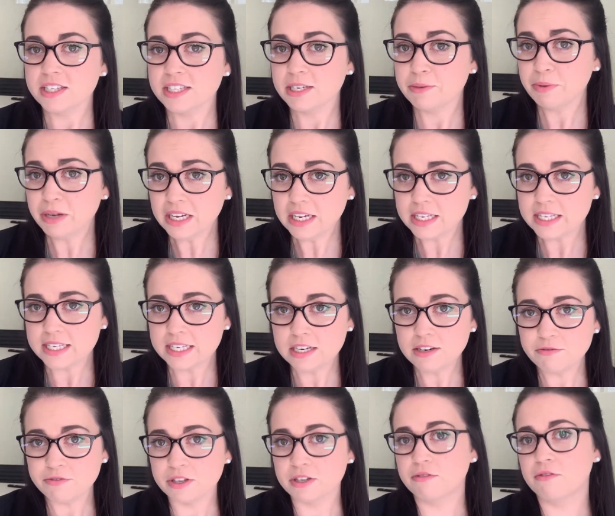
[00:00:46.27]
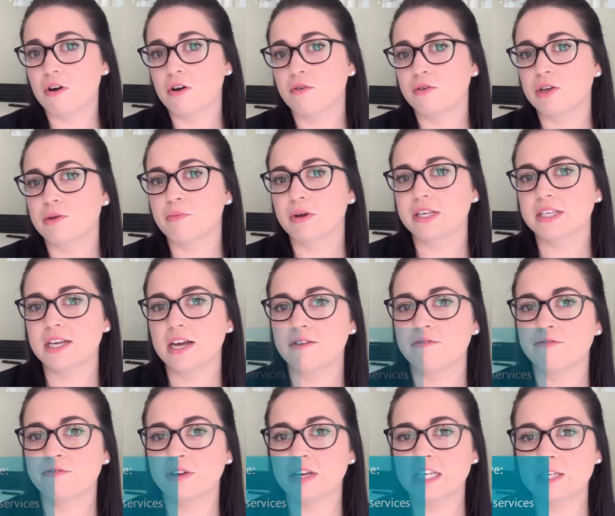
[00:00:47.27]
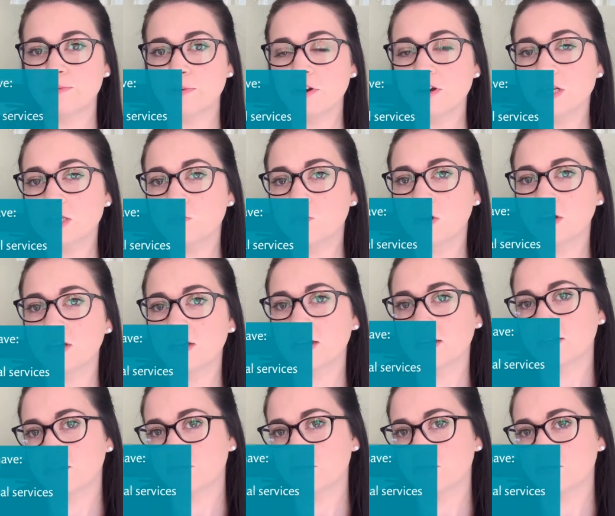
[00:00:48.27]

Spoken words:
To be considered for the role, you must have experience working